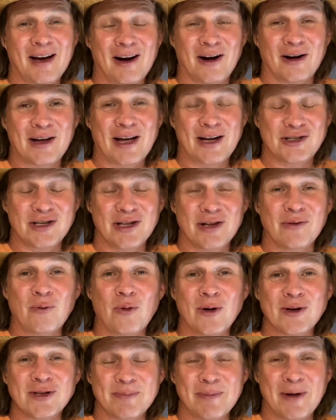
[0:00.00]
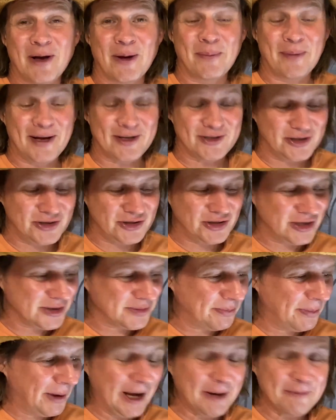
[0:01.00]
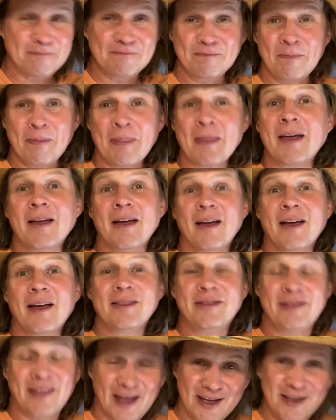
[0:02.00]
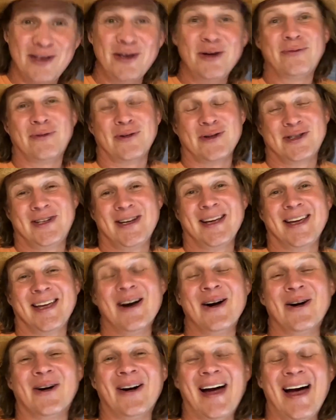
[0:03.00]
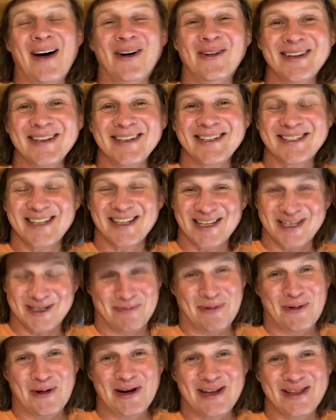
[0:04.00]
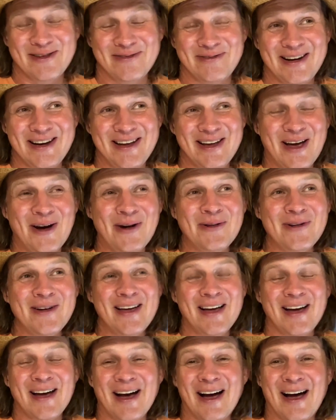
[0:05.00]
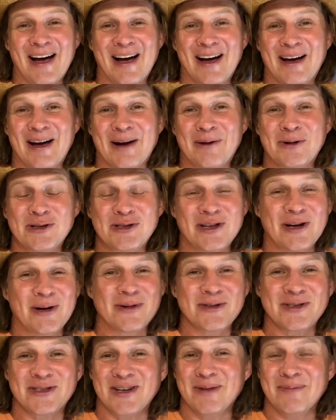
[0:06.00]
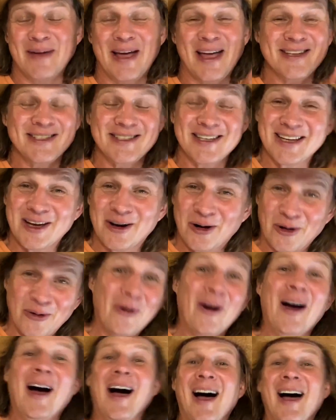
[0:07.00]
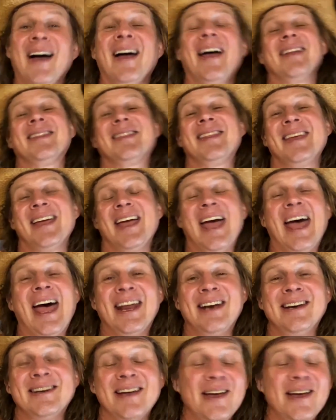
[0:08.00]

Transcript: catching the voicemail messages, but thank you for sticking around to this point in the video. I wish there was an amazing hurrah at the end